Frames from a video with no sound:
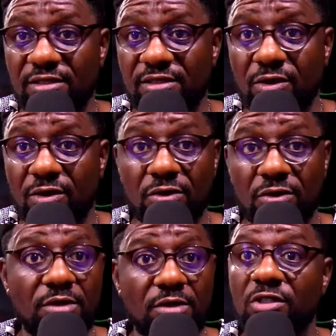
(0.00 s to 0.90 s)
3
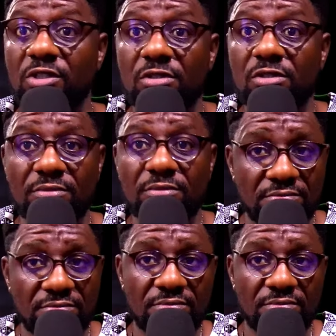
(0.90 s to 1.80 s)
months.
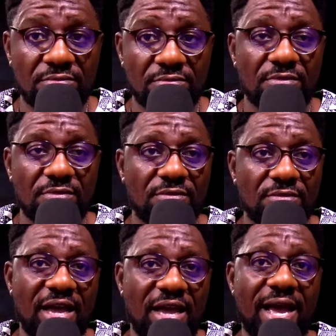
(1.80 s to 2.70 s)
I
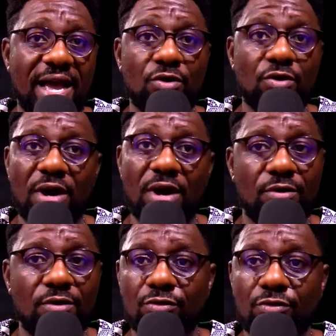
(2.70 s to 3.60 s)
don't know how,
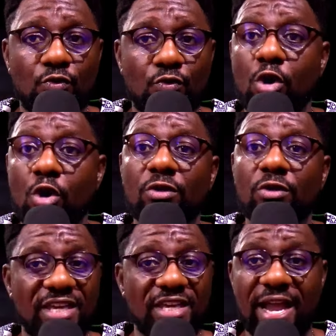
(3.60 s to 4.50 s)
what you think I
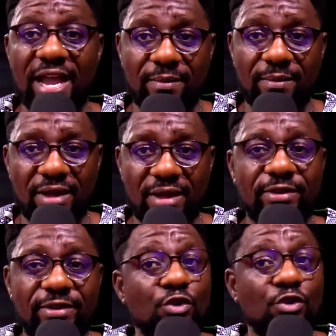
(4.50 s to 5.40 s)
am. I'm
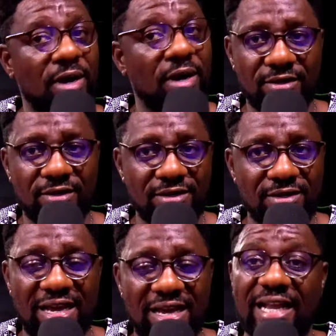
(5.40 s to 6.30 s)
human. And like I
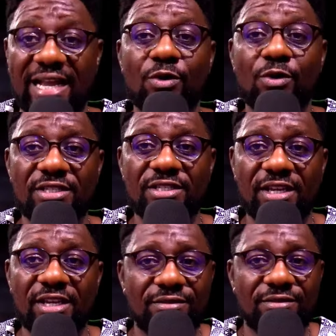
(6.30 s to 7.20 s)
always say,
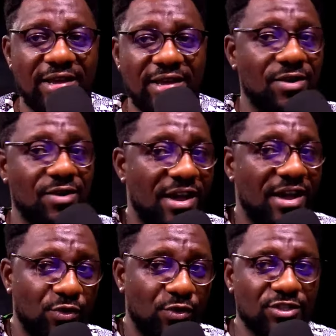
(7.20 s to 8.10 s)
I don't have wings on
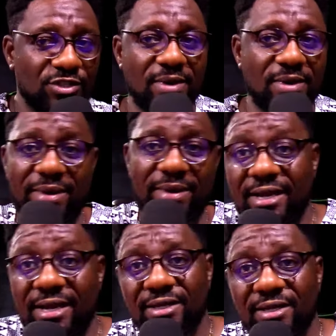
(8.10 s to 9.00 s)
my back.
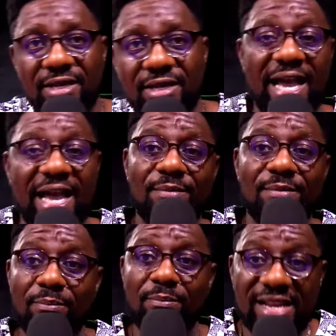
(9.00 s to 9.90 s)
I am a
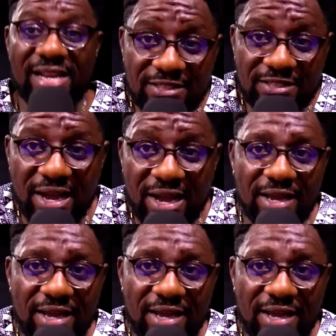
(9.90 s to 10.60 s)
blessed man. I'm